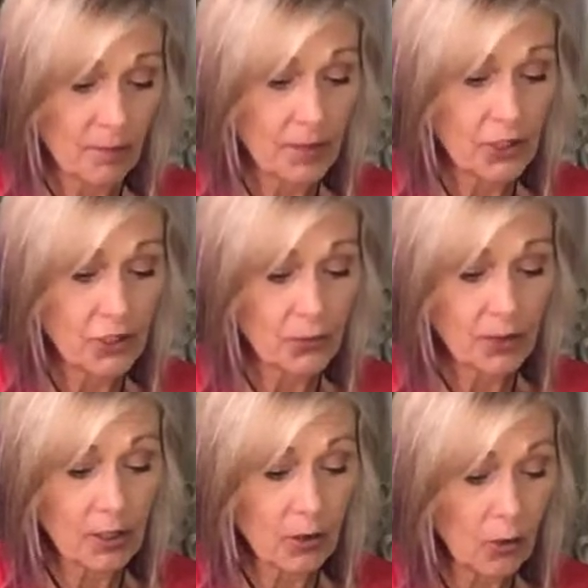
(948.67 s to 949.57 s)
but you're
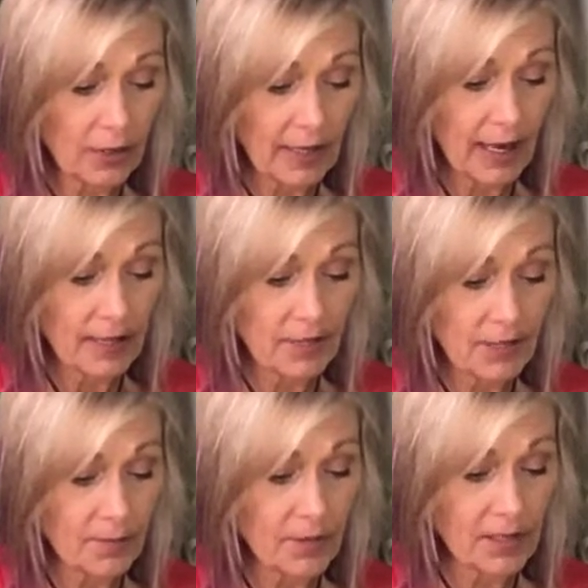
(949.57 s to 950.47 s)
really holding on to
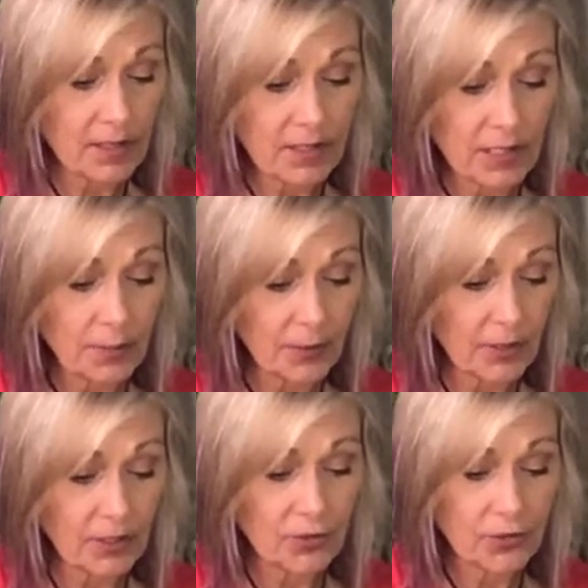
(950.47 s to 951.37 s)
some things deep
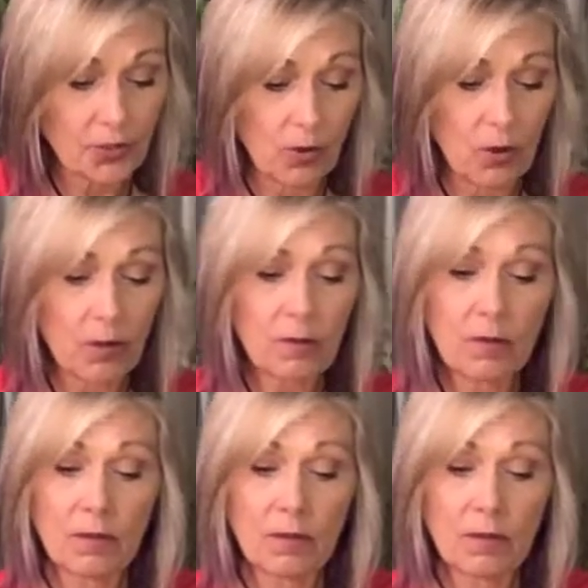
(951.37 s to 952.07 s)
within your soul